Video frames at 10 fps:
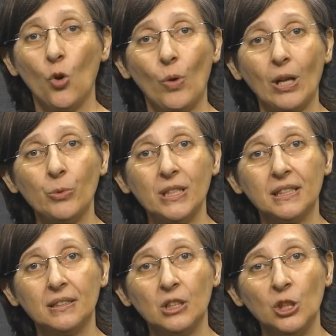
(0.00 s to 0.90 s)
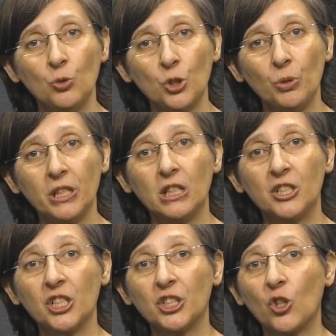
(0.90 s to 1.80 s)
While we usually
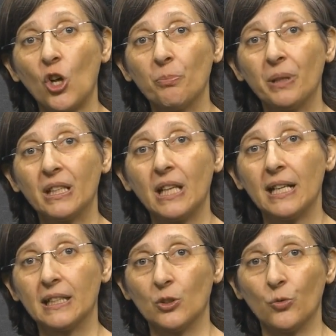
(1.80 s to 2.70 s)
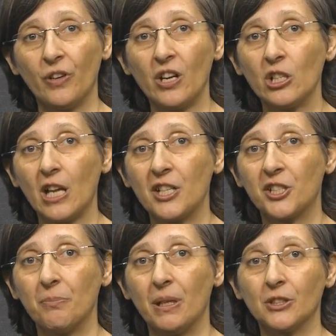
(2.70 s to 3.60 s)
just call big data to very large
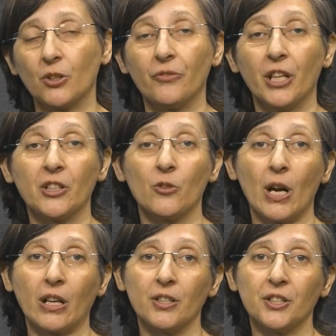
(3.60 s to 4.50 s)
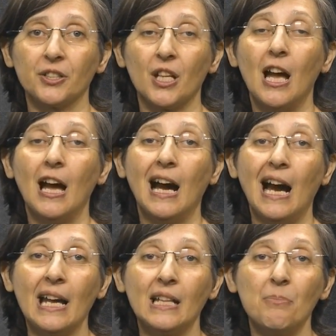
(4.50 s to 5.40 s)
amounts of data records,
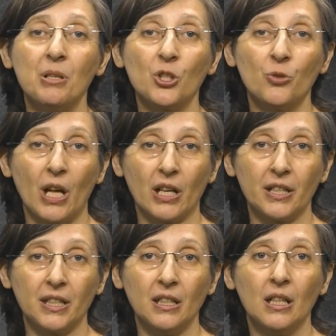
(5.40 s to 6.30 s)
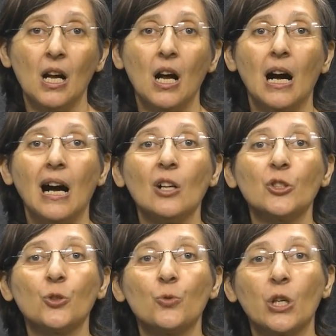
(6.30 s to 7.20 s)
high dimensionality
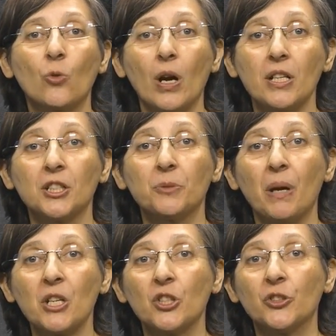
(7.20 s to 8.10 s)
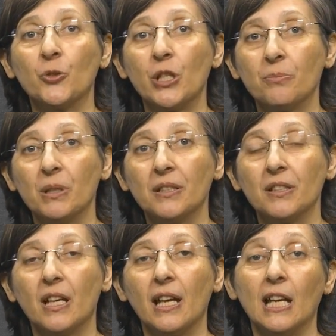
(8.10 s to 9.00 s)
also requires special treatment,
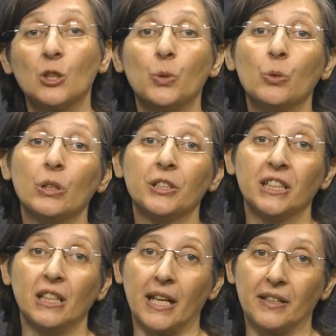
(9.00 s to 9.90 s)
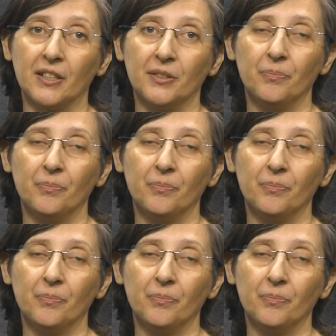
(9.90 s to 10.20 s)
as we will see later.